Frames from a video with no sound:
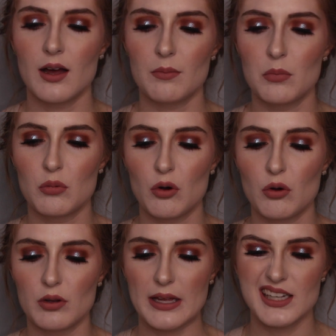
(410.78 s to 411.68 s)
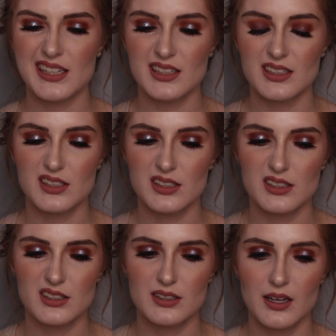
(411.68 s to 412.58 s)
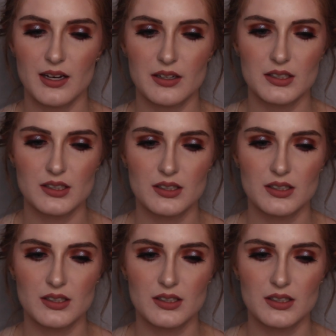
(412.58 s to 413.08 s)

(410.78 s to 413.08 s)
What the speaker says: more like, I